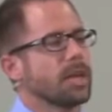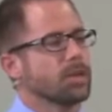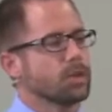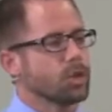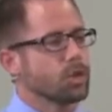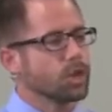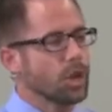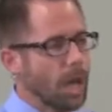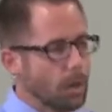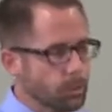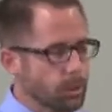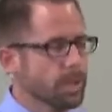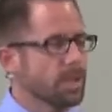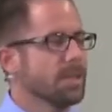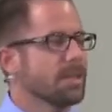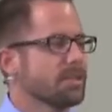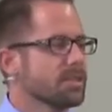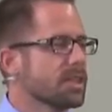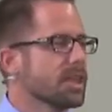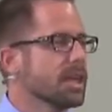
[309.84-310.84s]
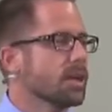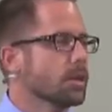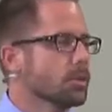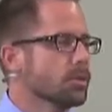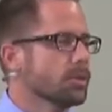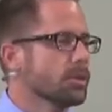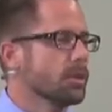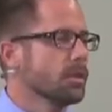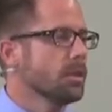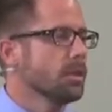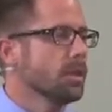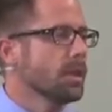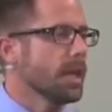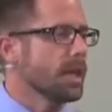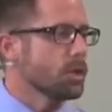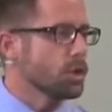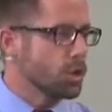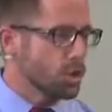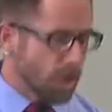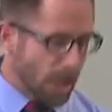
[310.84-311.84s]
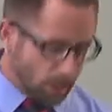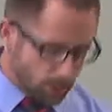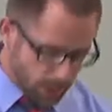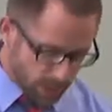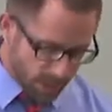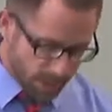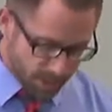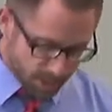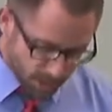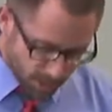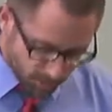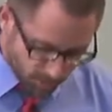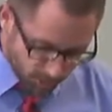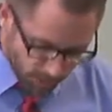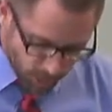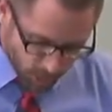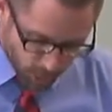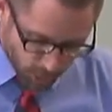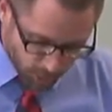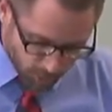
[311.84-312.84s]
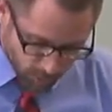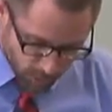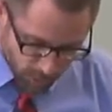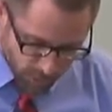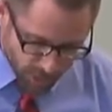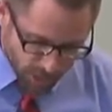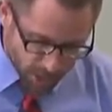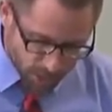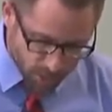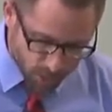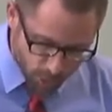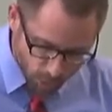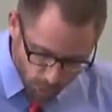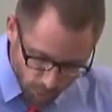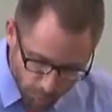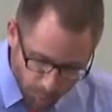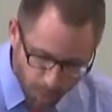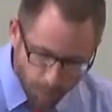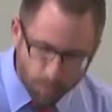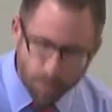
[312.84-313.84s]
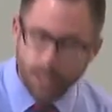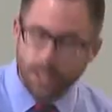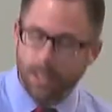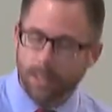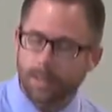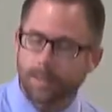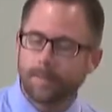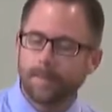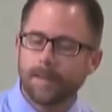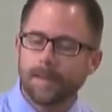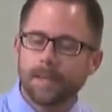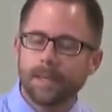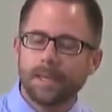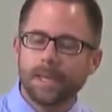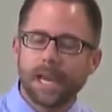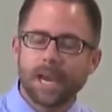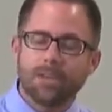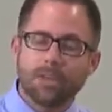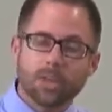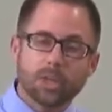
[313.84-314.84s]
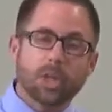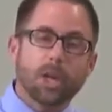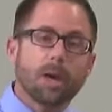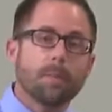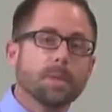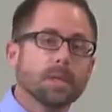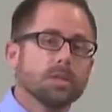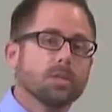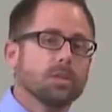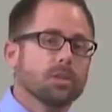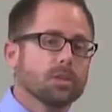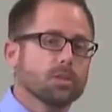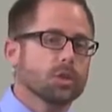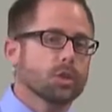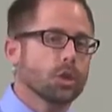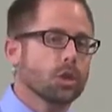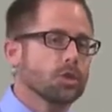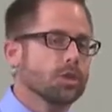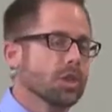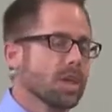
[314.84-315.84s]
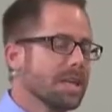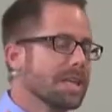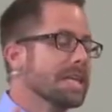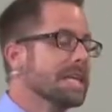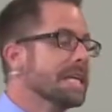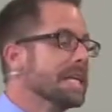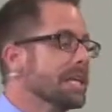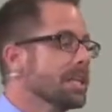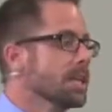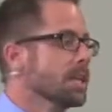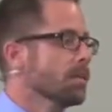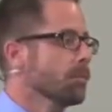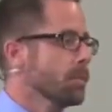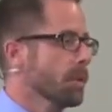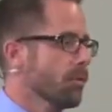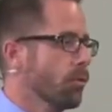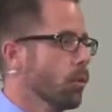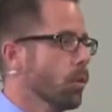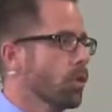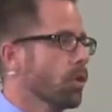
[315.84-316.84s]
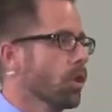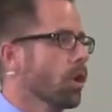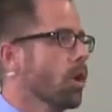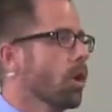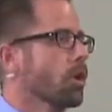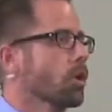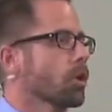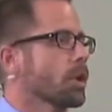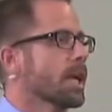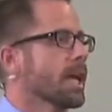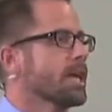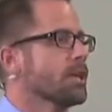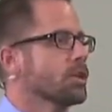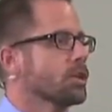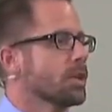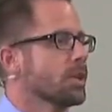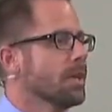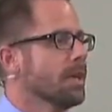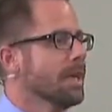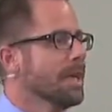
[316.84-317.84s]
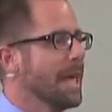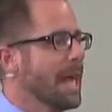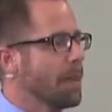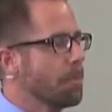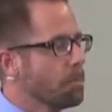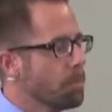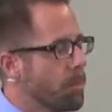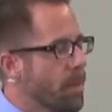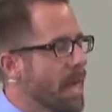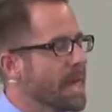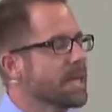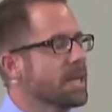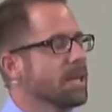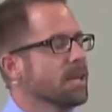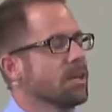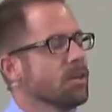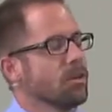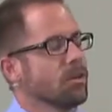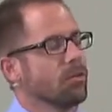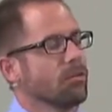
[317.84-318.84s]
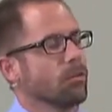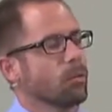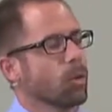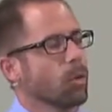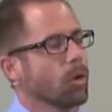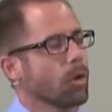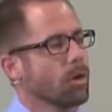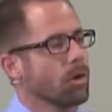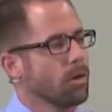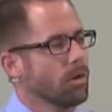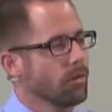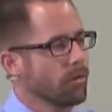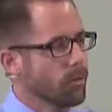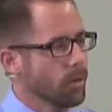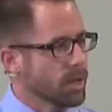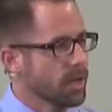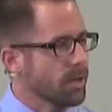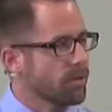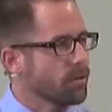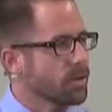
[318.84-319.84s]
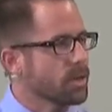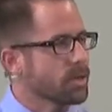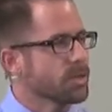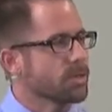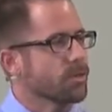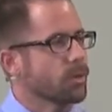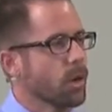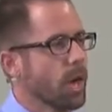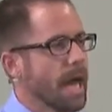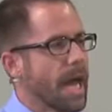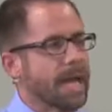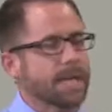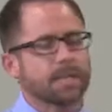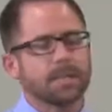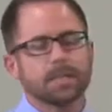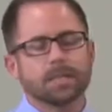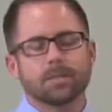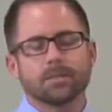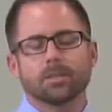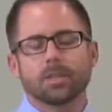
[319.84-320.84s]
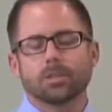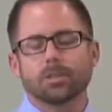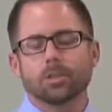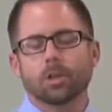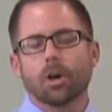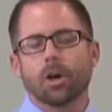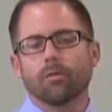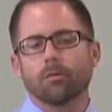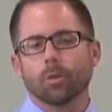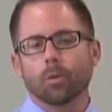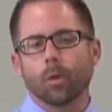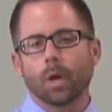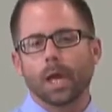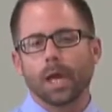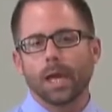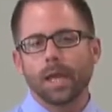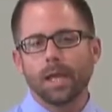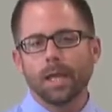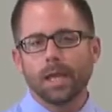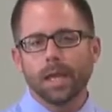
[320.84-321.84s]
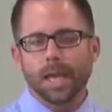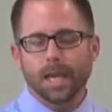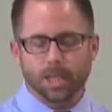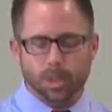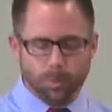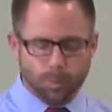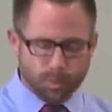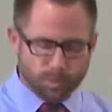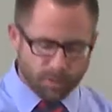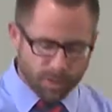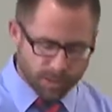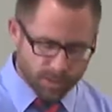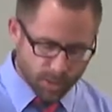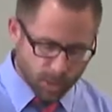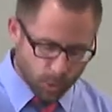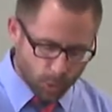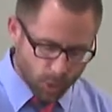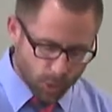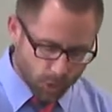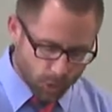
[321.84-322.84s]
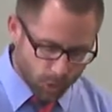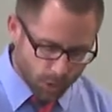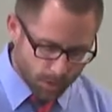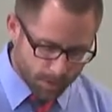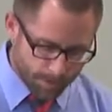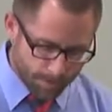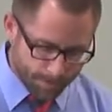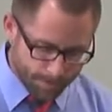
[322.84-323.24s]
and shouting his guilt and shouting his confession of sin to the public, and then coming to the church and kneeling before the congregation and begging for forgiveness for acting in such an awful way as a professing Christian.